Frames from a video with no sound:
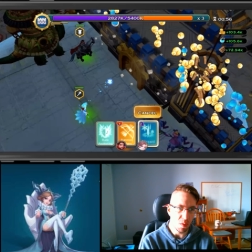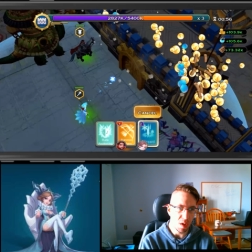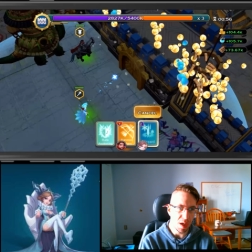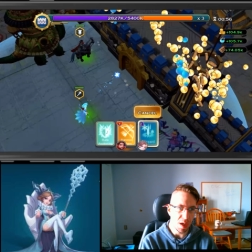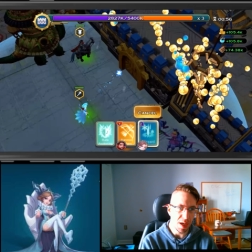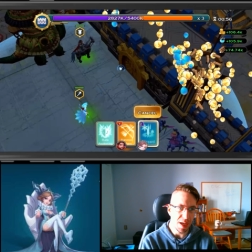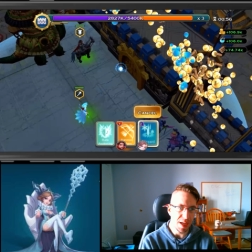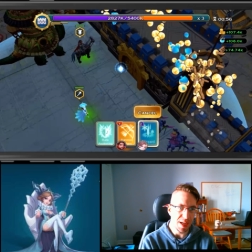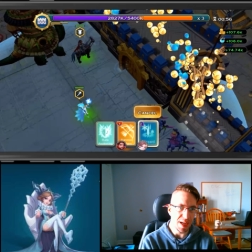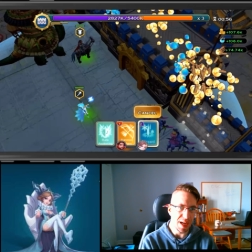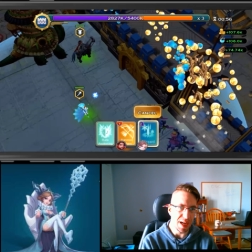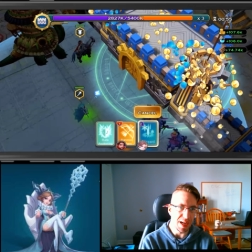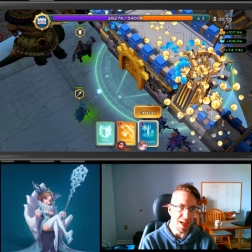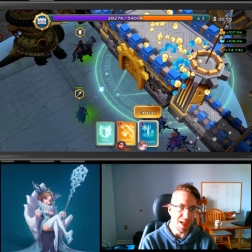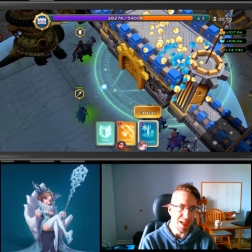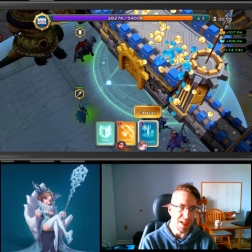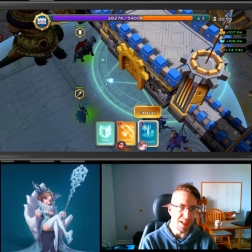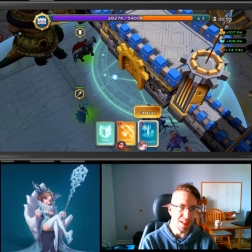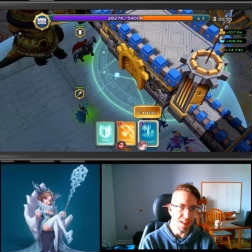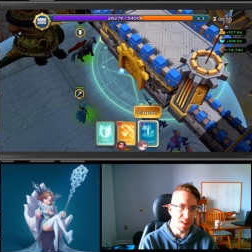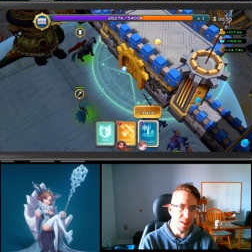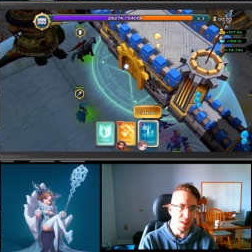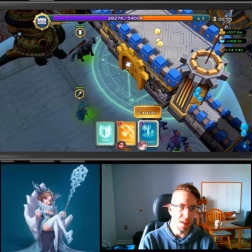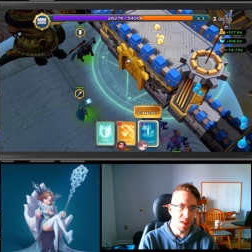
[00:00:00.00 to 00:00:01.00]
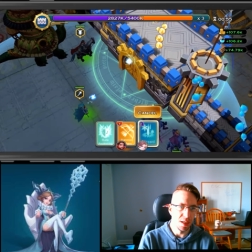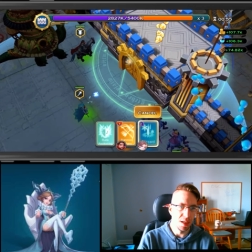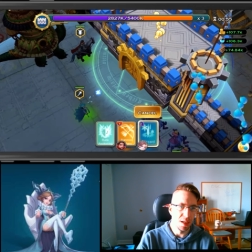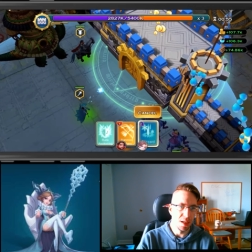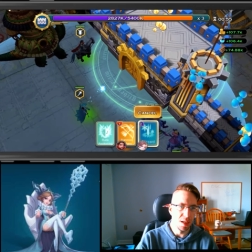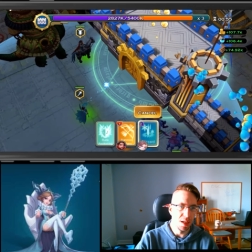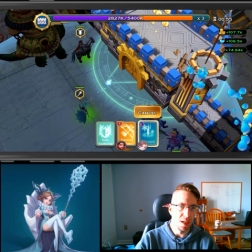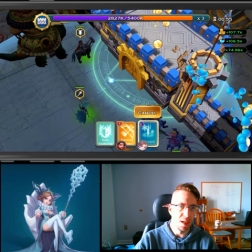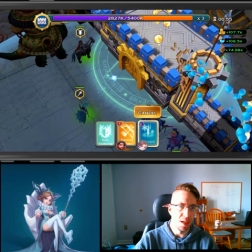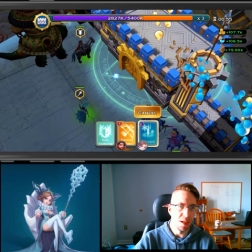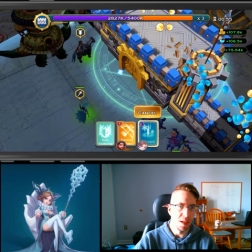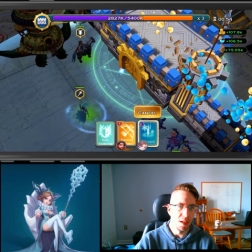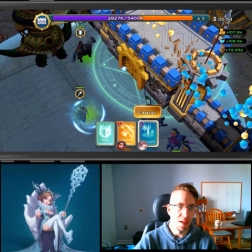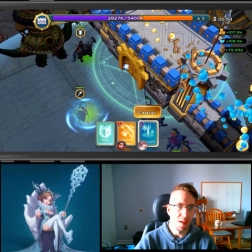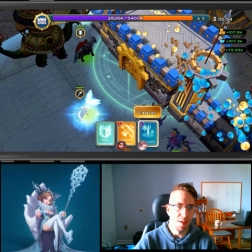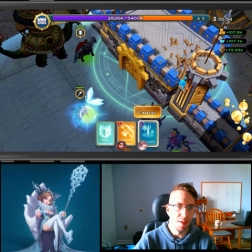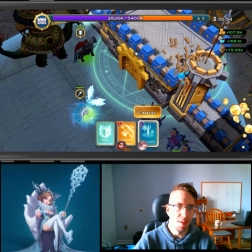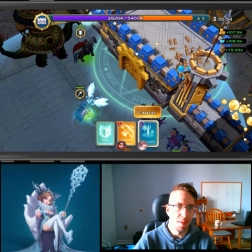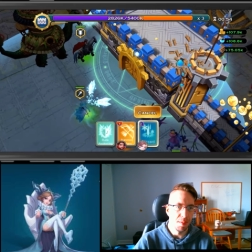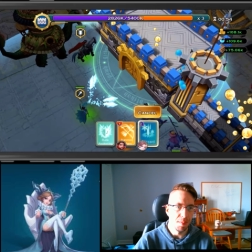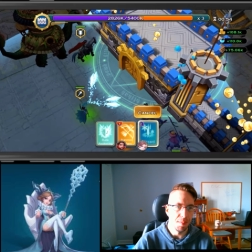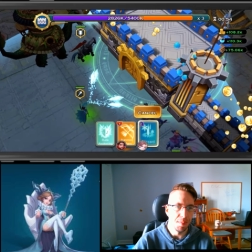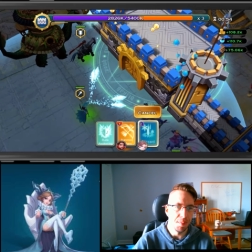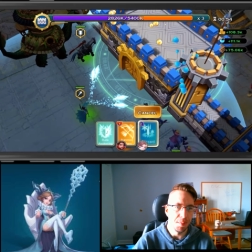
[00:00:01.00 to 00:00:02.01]
why
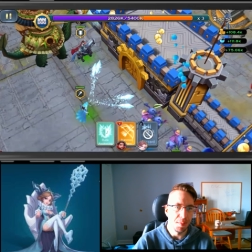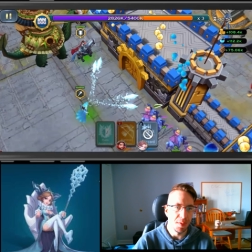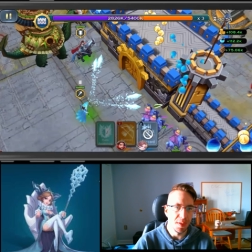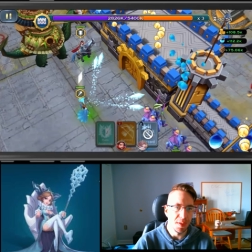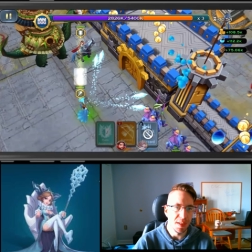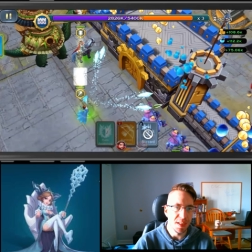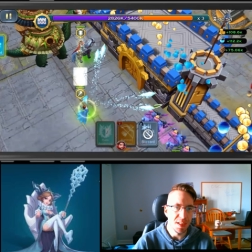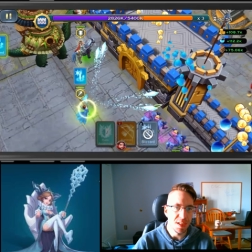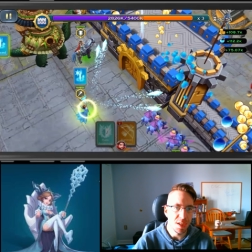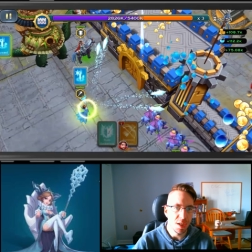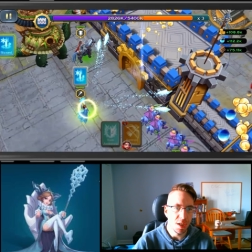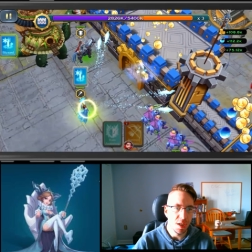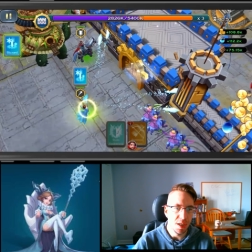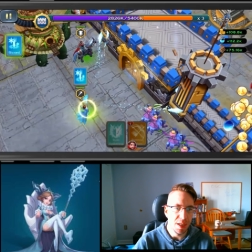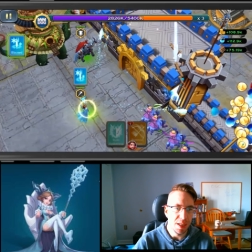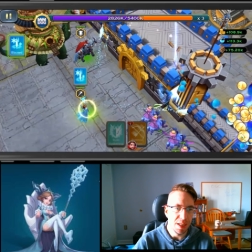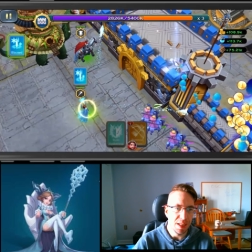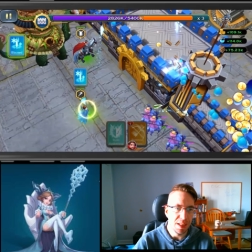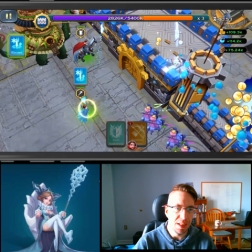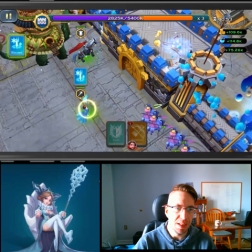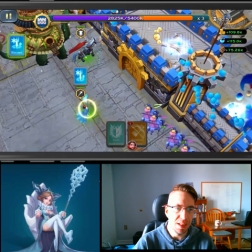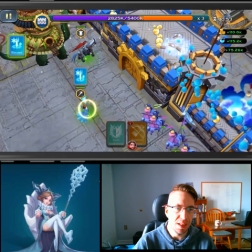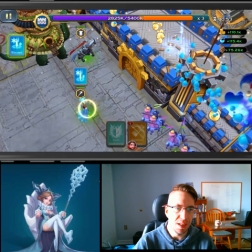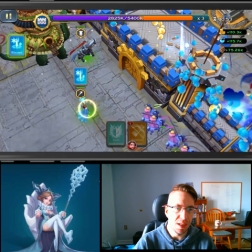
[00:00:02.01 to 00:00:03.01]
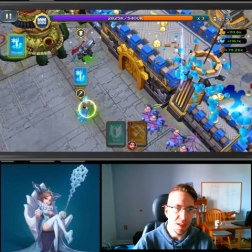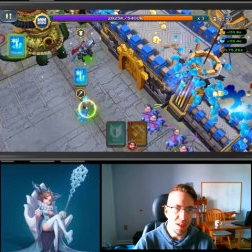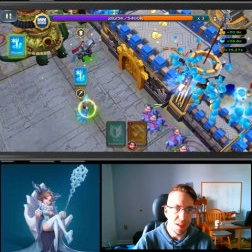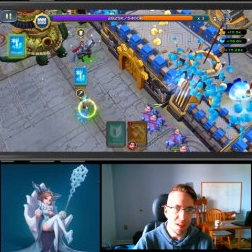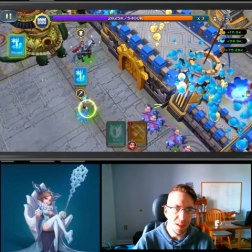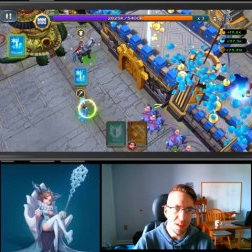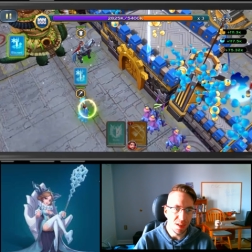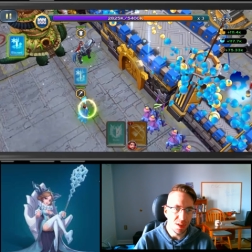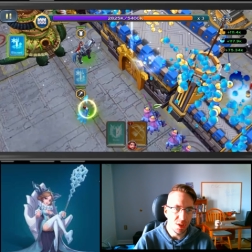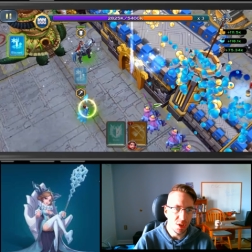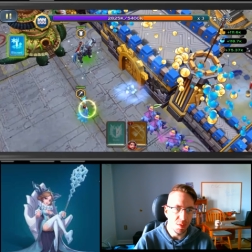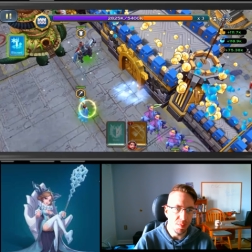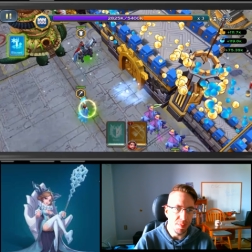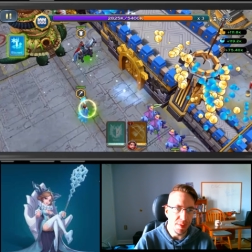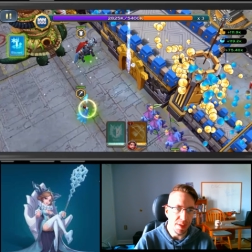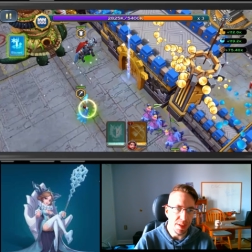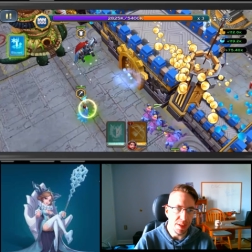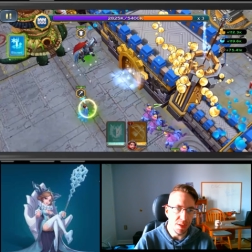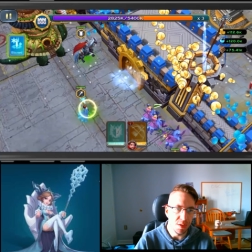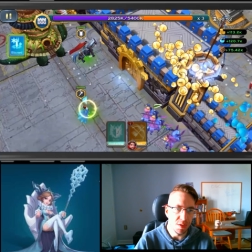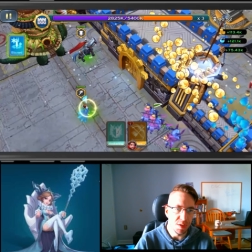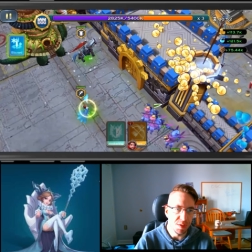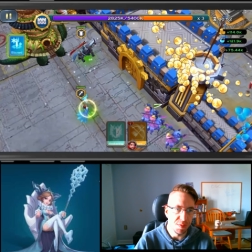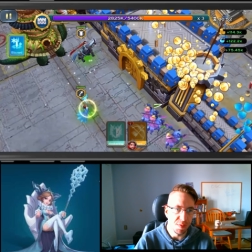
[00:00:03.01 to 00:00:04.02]
blizzard it should be
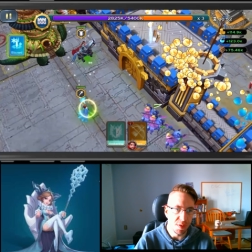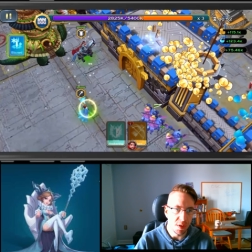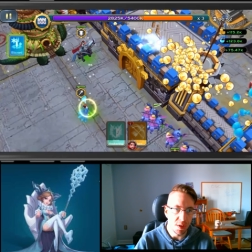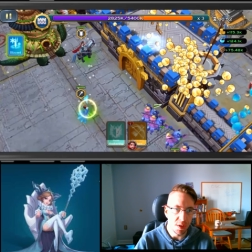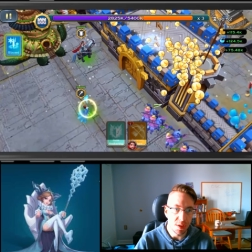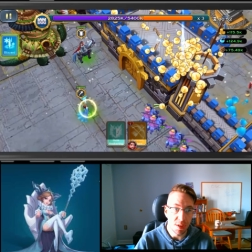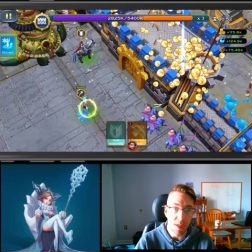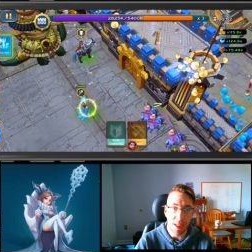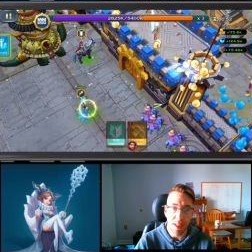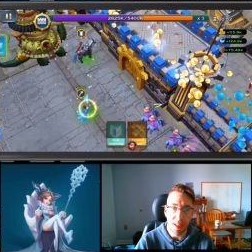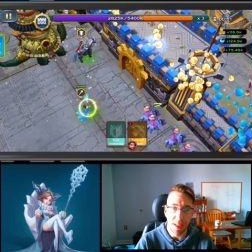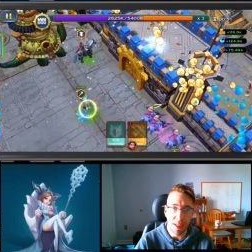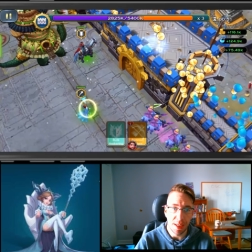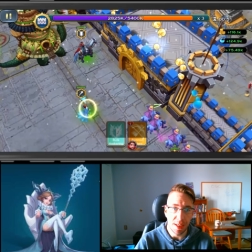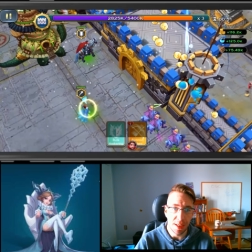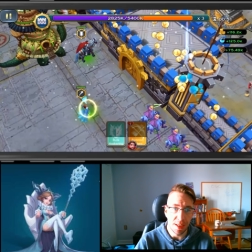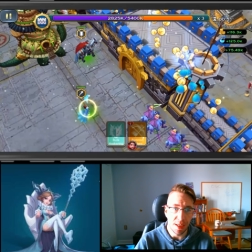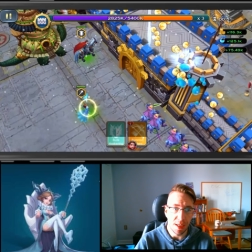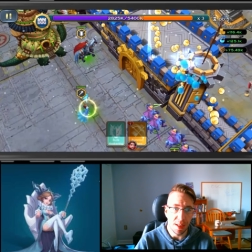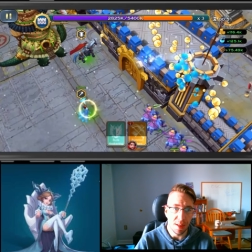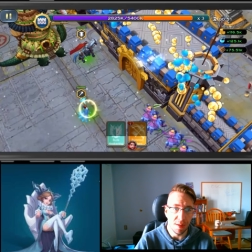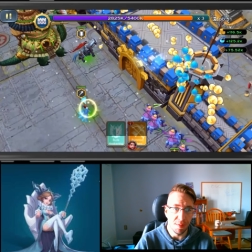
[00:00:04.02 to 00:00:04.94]
used first, kind of like in